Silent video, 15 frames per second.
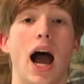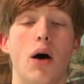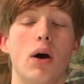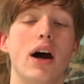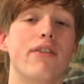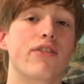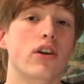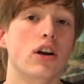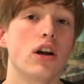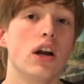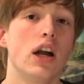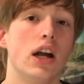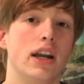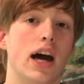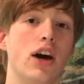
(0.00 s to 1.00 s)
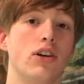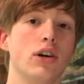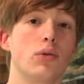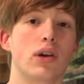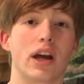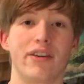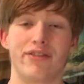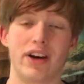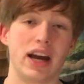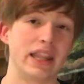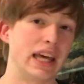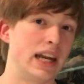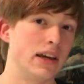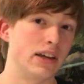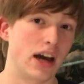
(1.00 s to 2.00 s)
However, not only would I find
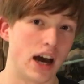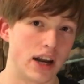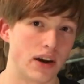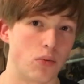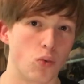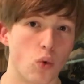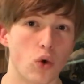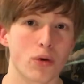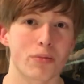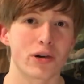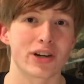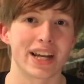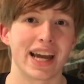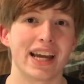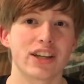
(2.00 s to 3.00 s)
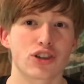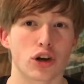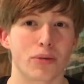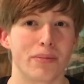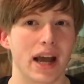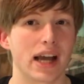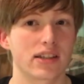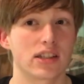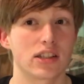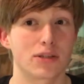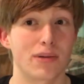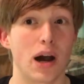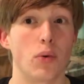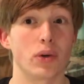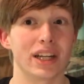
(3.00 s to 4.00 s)
that on warmer days her basking
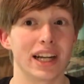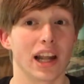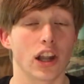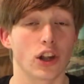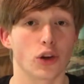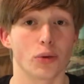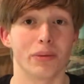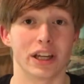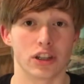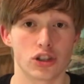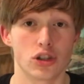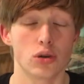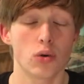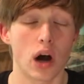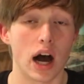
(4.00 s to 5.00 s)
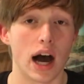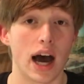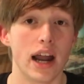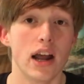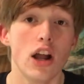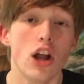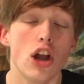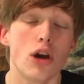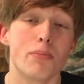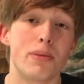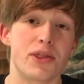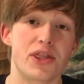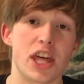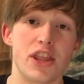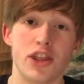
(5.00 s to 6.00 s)
spot would get a little bit too hot,
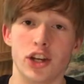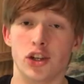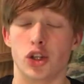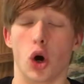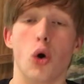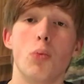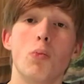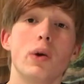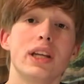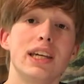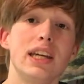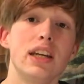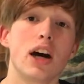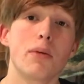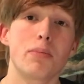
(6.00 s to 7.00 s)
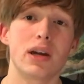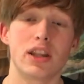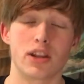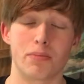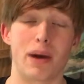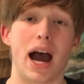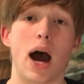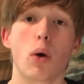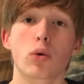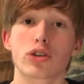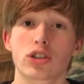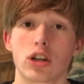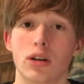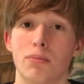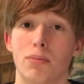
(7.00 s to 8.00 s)
but then the dome would heat up and the
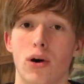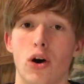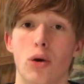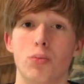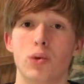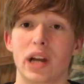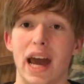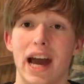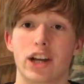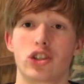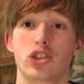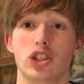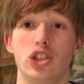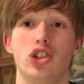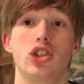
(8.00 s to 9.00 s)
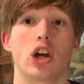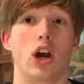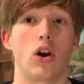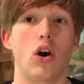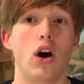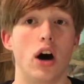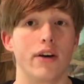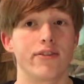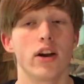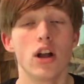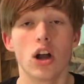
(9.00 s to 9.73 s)
PowerSun bulb would actually shut off.